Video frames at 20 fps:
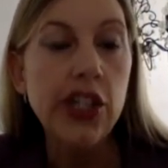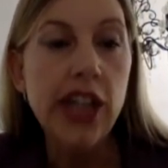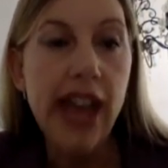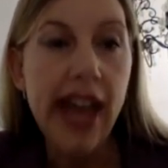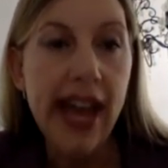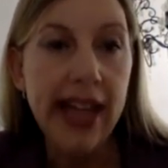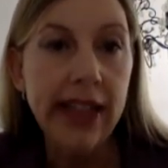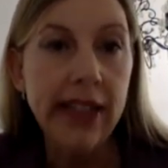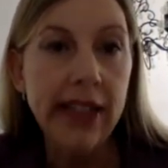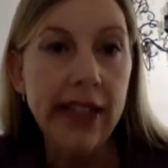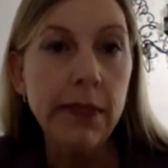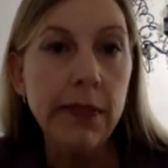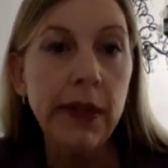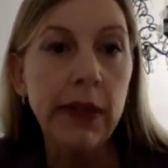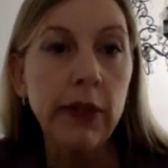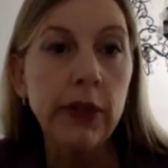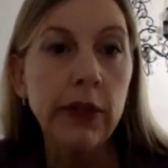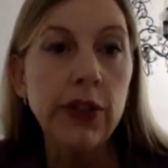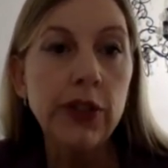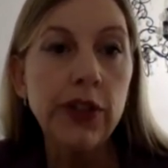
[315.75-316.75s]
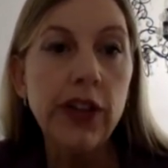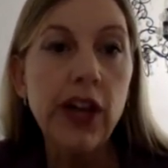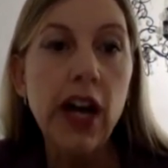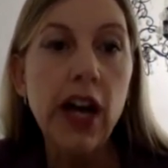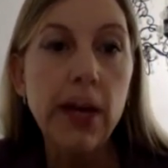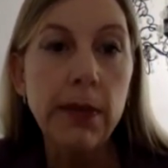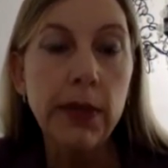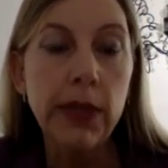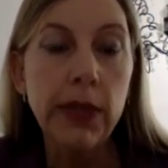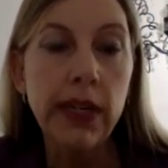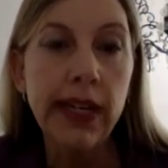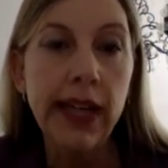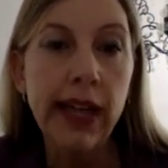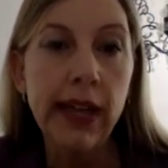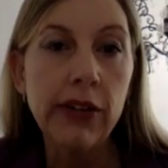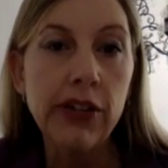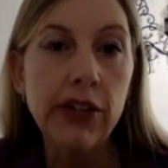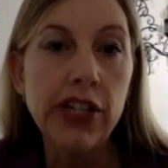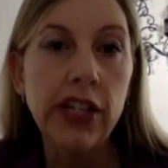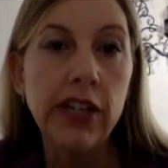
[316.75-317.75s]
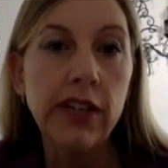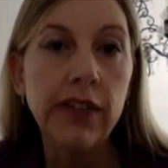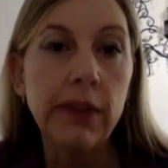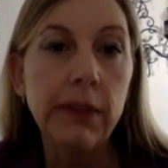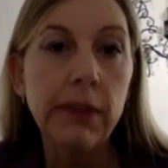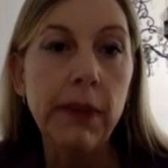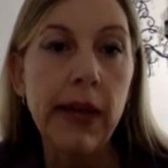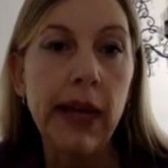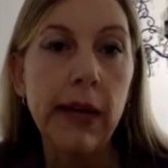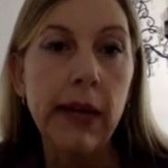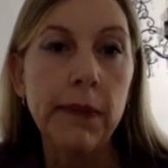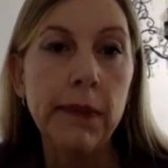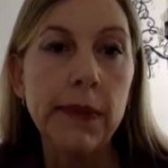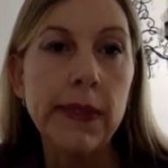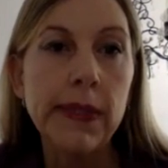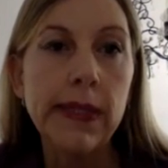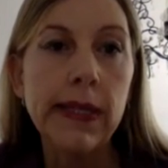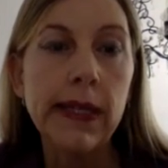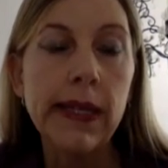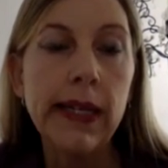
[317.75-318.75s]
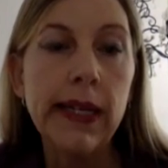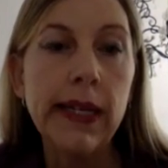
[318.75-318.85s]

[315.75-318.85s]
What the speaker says: hand appearance of a hyperlinearity of the palms.